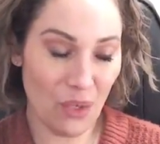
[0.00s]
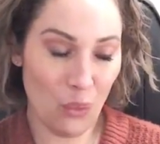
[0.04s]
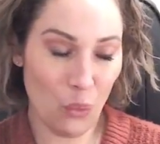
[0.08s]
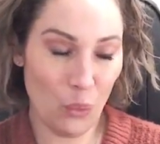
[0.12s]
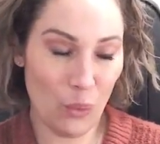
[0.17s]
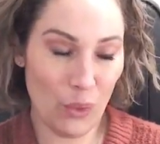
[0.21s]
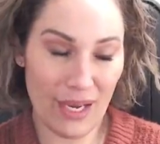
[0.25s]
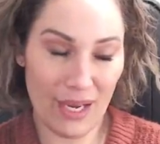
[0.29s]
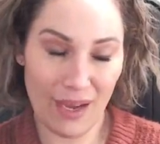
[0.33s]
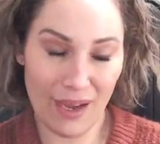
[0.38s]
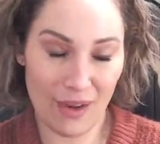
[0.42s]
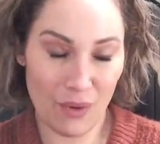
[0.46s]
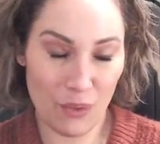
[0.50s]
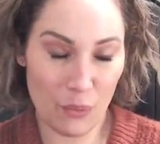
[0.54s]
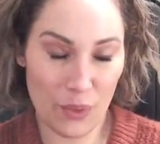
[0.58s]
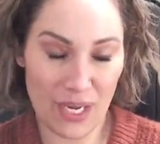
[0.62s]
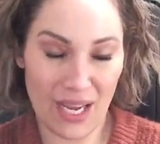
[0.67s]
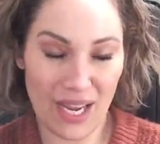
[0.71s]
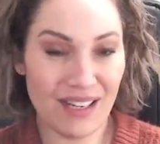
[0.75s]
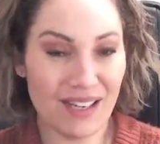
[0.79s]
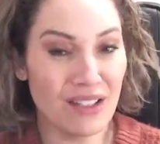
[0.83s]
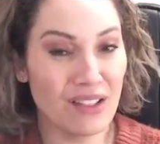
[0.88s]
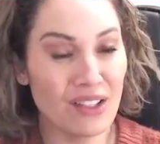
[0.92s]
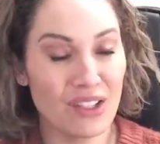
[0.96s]
we
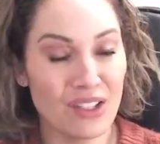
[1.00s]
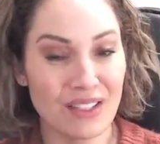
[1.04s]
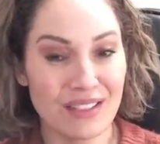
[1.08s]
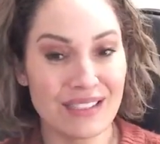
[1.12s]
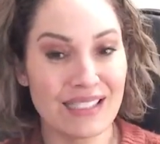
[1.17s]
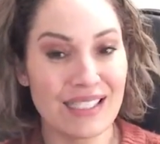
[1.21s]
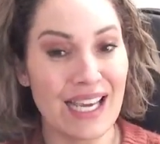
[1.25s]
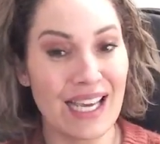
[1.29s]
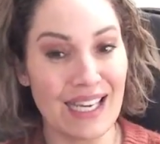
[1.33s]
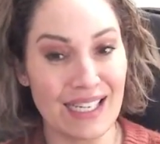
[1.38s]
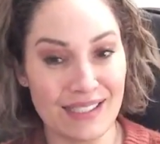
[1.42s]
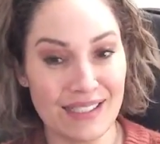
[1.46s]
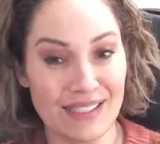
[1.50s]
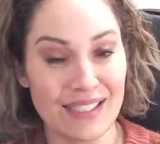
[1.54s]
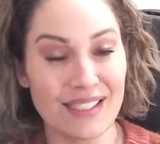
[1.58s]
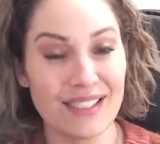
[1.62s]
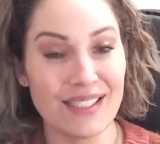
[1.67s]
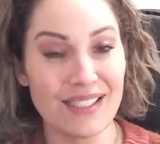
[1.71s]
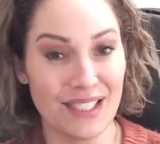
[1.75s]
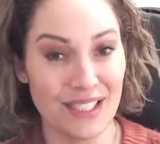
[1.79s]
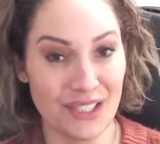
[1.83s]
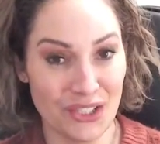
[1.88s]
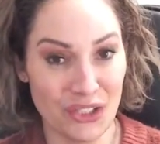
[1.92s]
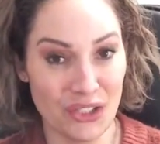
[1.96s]
had to learn
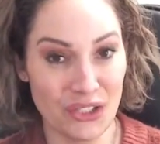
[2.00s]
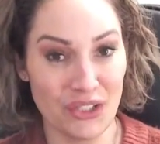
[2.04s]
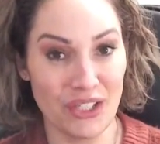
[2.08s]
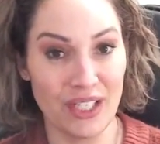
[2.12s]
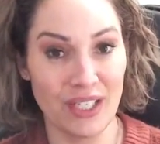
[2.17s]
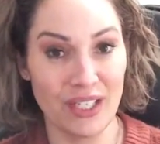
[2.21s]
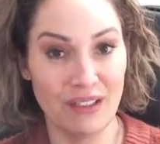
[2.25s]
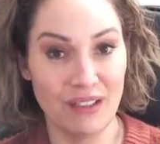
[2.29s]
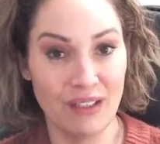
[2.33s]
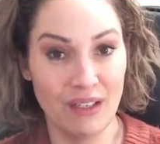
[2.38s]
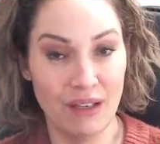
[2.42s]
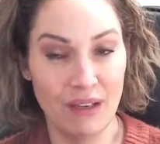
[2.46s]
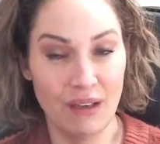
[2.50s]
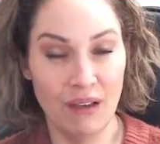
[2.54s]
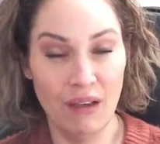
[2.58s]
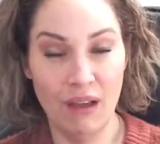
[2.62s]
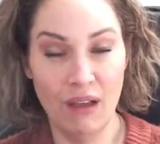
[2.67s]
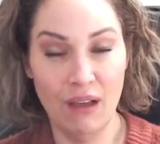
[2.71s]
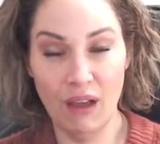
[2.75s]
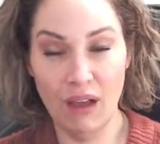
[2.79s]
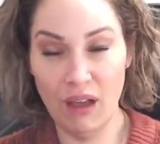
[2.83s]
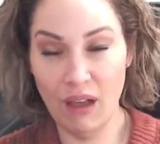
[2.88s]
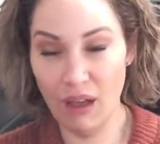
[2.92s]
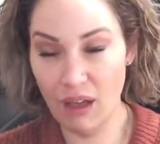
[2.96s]
Texas history.
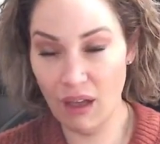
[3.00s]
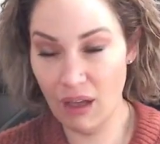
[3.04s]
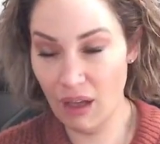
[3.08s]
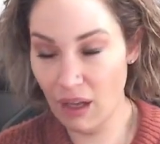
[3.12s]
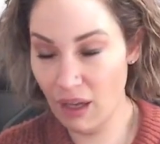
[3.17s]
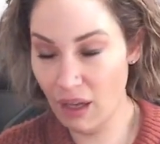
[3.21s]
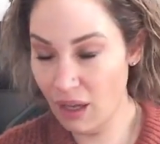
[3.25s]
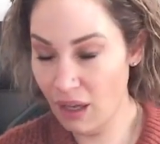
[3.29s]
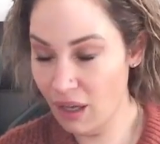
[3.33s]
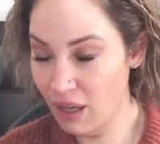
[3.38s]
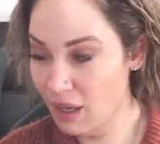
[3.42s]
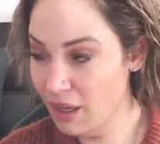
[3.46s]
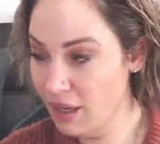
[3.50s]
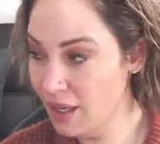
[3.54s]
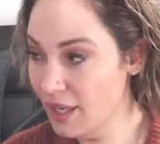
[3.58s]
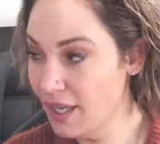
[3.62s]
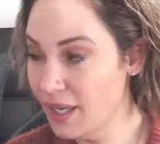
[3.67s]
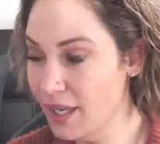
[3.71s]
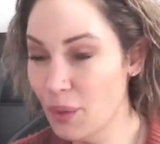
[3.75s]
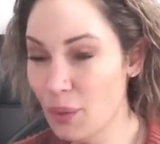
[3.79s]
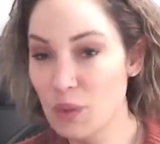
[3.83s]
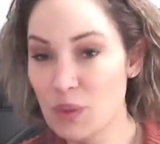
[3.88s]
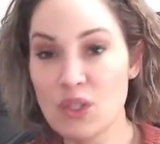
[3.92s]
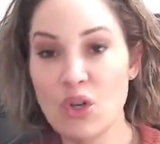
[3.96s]
Oh,
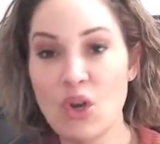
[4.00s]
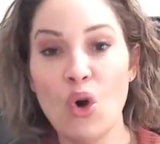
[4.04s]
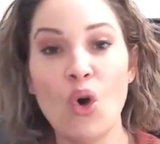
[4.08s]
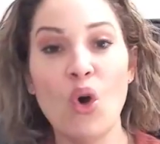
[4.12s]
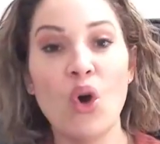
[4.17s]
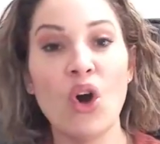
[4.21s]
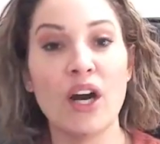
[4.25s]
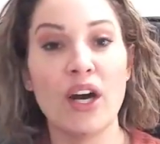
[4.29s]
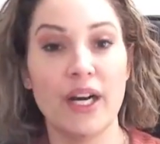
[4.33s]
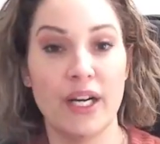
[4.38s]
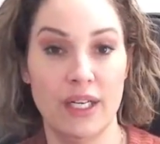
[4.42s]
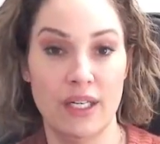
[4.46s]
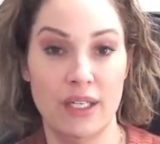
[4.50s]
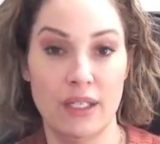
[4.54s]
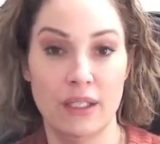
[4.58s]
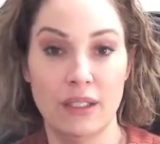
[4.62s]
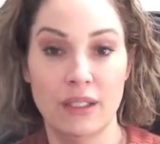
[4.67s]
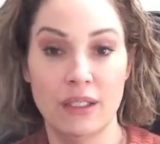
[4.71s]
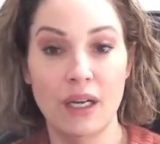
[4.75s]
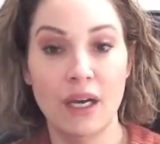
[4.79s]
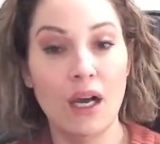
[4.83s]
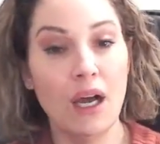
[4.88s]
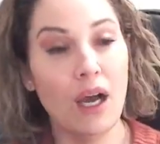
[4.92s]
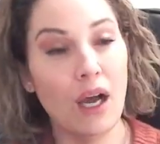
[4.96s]
it was horrid.
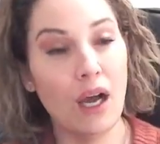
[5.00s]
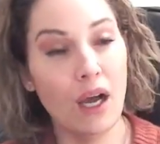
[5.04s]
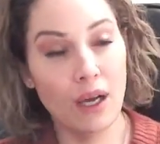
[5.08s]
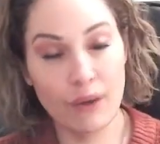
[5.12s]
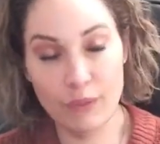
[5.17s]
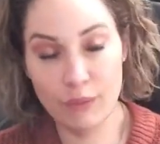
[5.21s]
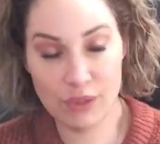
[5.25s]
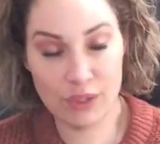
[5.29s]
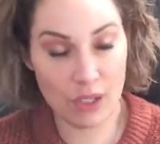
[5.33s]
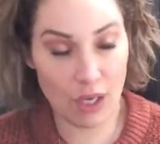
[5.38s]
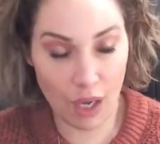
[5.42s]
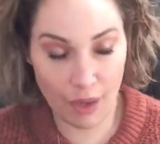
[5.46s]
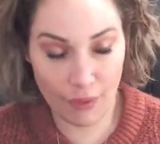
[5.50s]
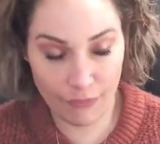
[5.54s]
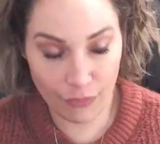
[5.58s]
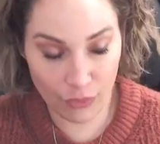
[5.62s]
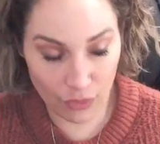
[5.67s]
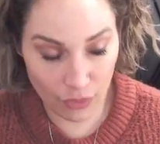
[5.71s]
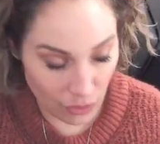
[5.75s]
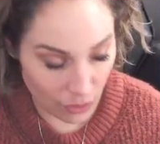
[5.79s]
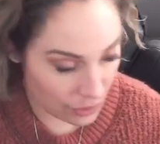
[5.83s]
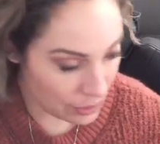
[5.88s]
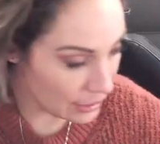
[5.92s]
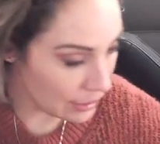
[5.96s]
Oh, it was
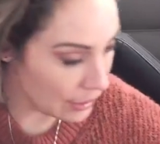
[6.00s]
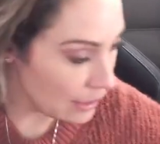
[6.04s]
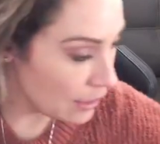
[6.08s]
awful.